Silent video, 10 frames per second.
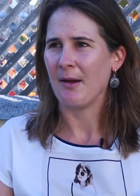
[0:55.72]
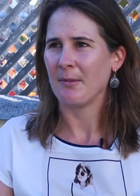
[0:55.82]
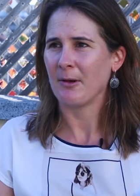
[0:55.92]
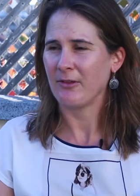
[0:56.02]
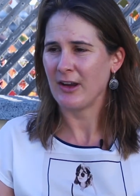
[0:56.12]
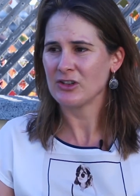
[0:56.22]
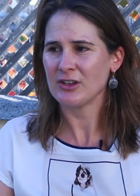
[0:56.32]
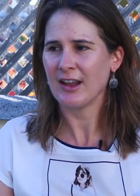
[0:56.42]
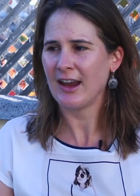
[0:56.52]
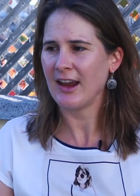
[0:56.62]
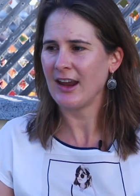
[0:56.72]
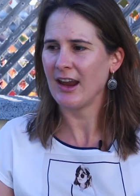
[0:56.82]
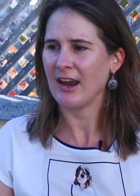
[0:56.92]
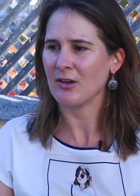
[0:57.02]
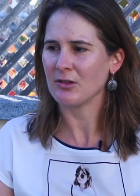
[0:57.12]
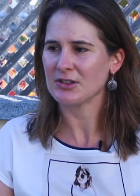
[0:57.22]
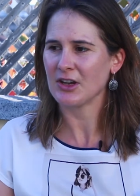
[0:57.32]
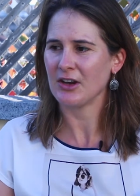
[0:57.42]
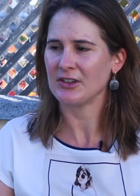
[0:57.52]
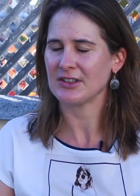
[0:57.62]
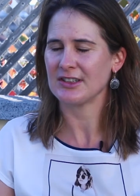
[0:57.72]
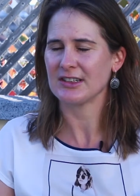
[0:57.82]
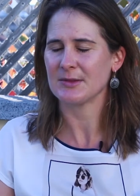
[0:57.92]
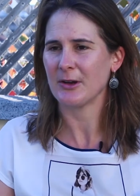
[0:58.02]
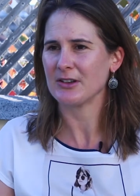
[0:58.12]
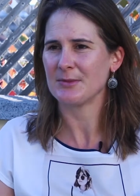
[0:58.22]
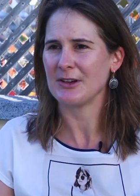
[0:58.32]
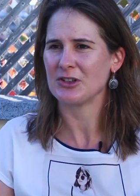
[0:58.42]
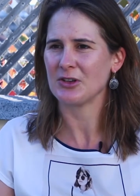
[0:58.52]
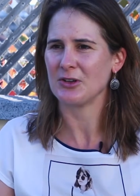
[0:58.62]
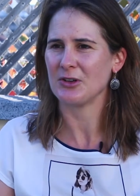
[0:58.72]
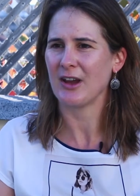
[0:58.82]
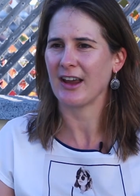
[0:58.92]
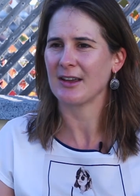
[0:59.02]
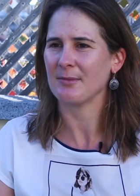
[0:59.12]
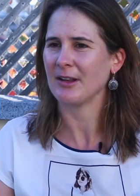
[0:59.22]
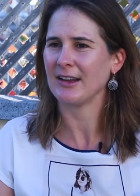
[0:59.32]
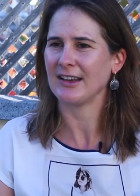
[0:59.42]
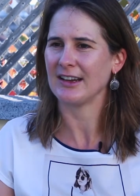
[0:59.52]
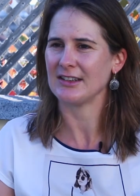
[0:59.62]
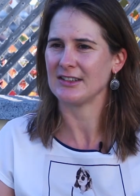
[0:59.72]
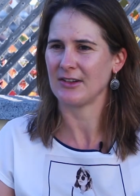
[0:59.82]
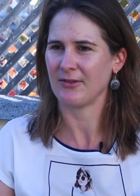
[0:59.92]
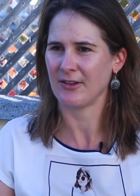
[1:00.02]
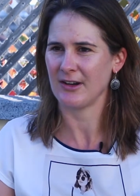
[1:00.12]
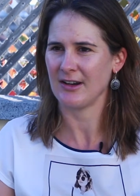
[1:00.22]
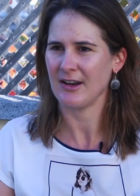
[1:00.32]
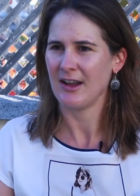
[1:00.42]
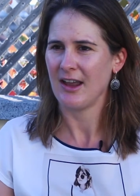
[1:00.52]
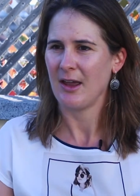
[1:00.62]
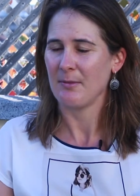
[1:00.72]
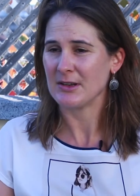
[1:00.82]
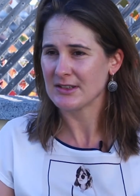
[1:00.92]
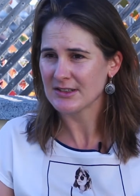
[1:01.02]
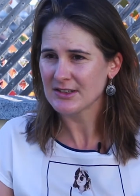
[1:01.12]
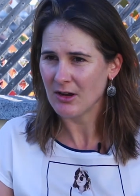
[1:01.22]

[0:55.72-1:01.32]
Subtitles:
Professionally, it also just exposed me to a completely different business